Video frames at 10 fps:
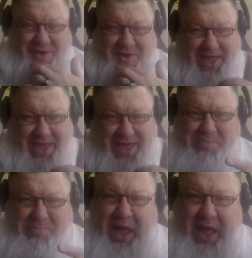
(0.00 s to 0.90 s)
Okay.
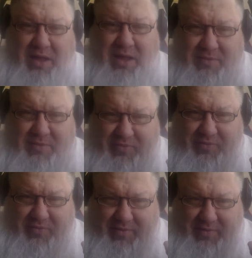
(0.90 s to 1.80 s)

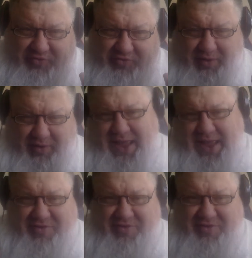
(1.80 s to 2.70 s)
Cheryl
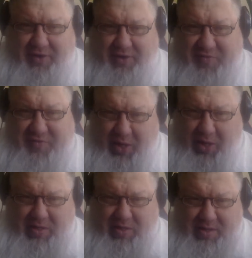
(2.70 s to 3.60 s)
Ladd is a very
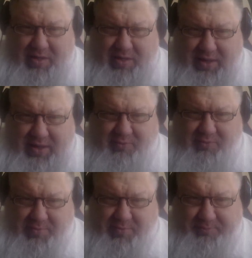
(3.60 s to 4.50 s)
small young
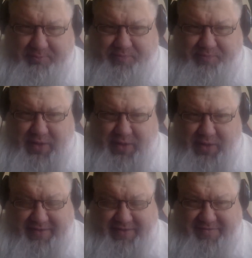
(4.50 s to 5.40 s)
woman
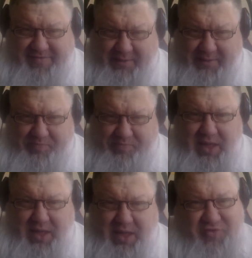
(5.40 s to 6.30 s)
at that time.
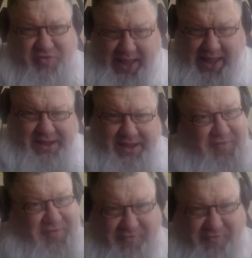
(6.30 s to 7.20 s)
Shelley Hack
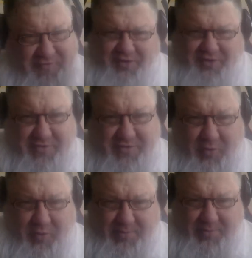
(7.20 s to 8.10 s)
is a very
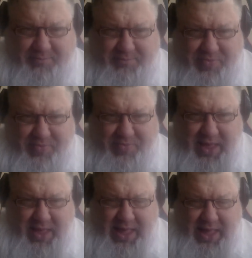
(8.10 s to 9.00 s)
tall woman.
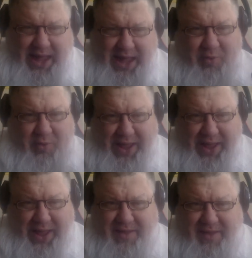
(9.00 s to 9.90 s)
And the
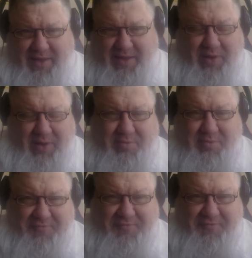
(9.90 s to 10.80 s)
way that they were able
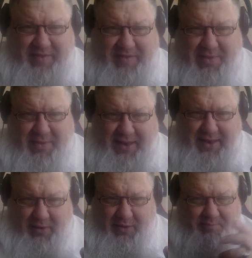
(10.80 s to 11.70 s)
to fit them in
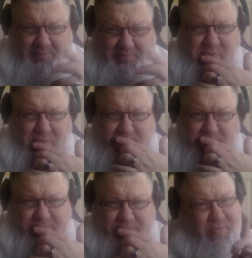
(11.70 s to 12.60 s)
there,
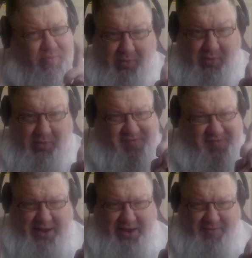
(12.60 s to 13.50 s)
which is
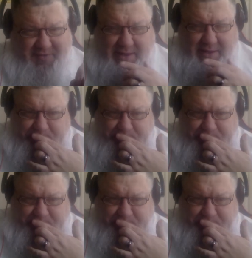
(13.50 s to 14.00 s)
kind of funny.